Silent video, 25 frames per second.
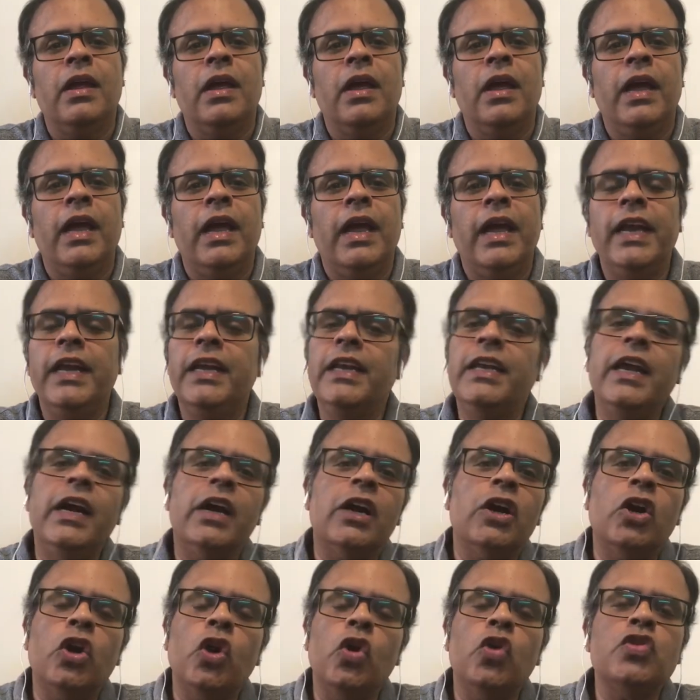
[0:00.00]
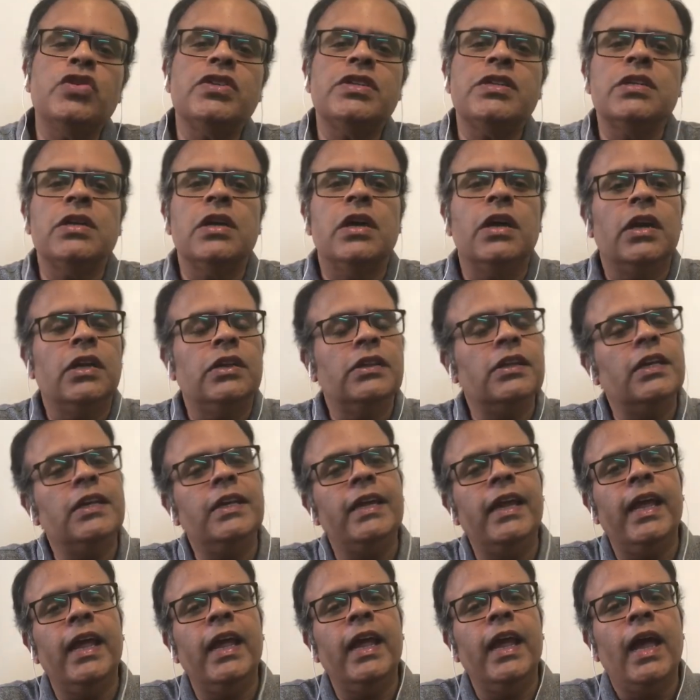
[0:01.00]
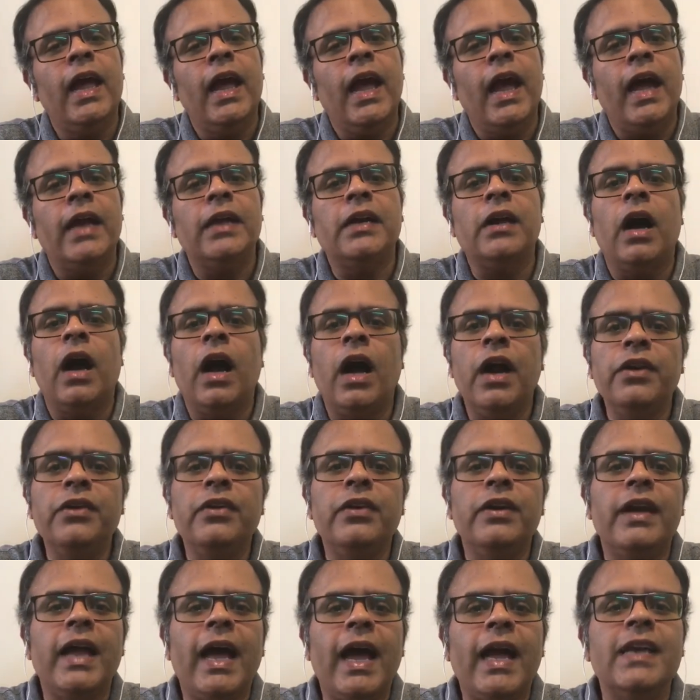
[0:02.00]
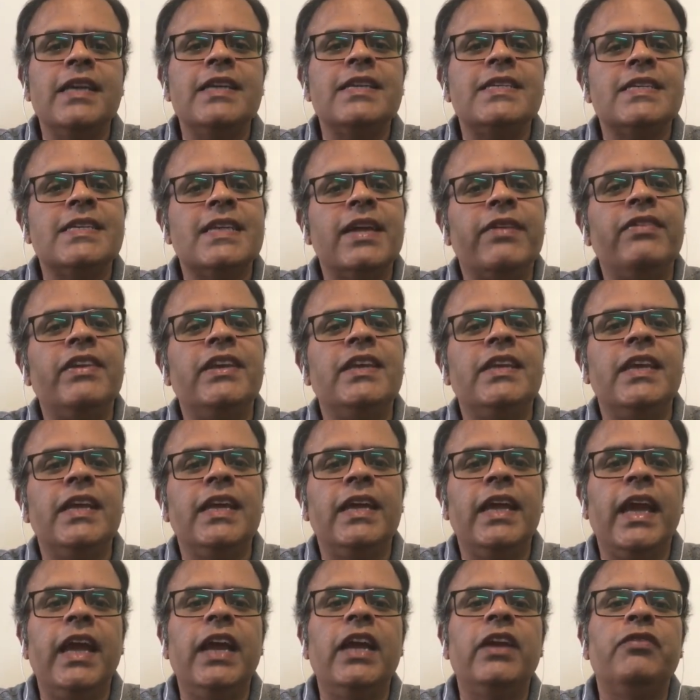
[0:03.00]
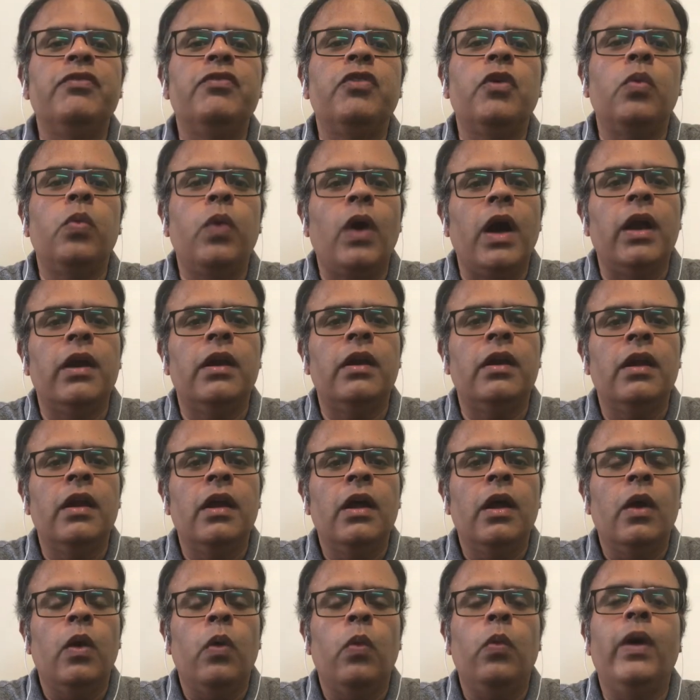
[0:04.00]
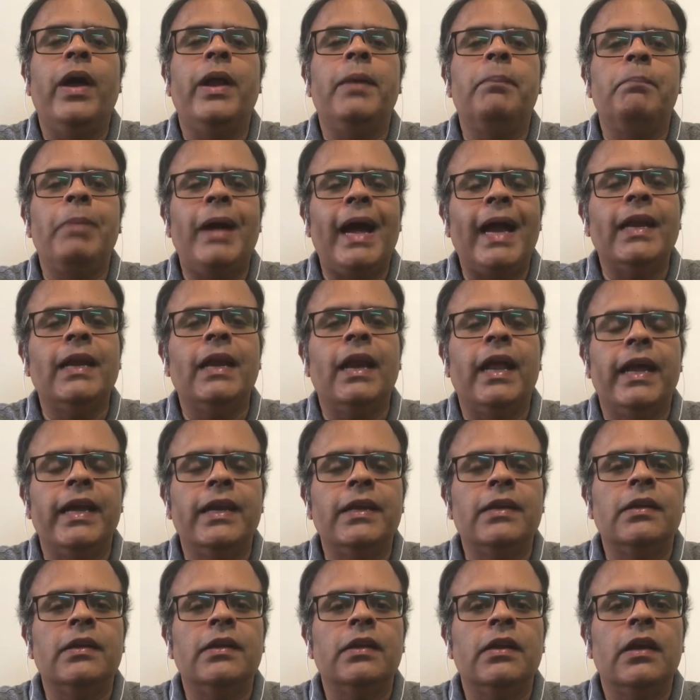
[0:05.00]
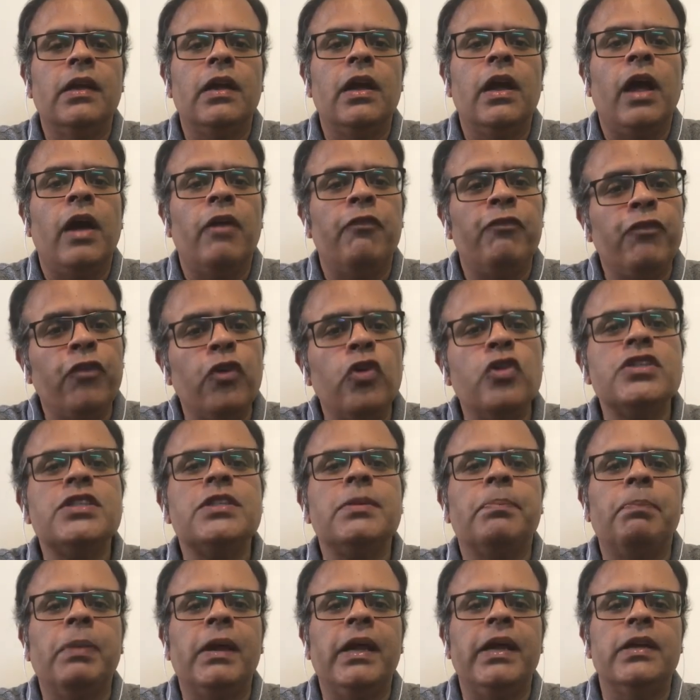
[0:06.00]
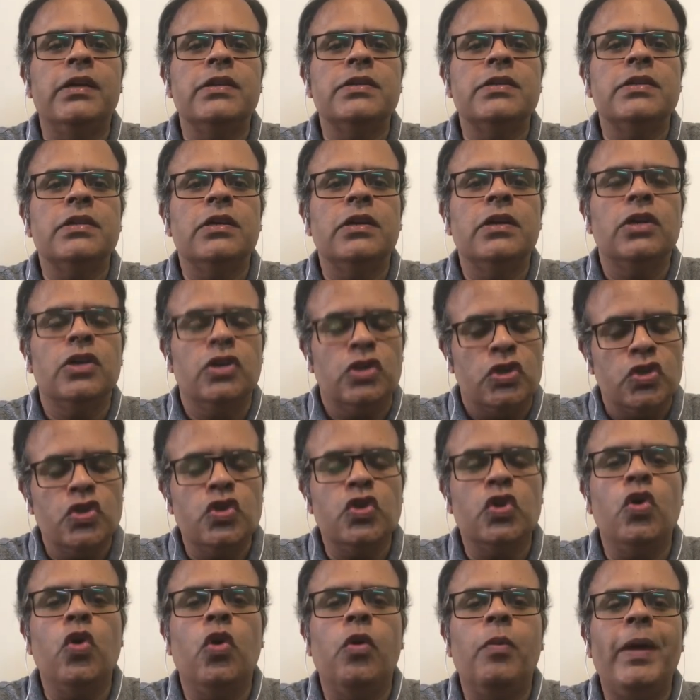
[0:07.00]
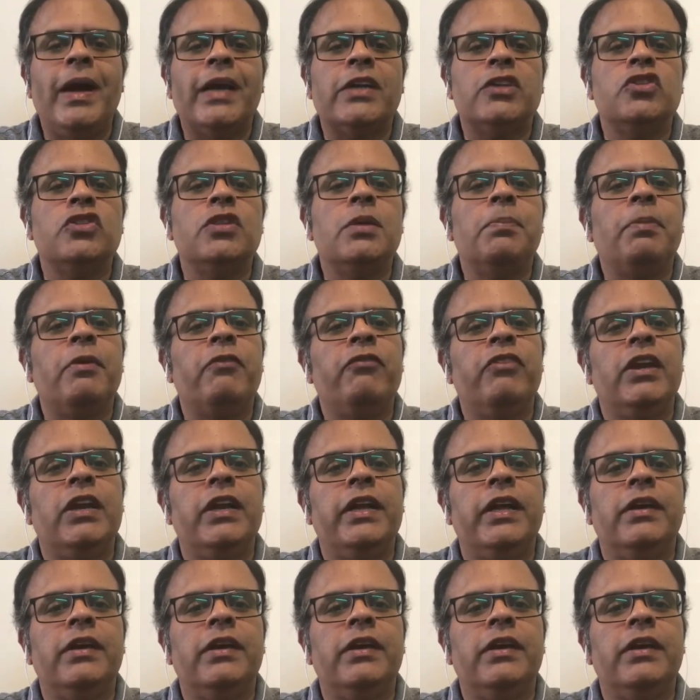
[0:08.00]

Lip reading: India closed the day at 178 for 1 when bad light forced the players to go back to the pavilion.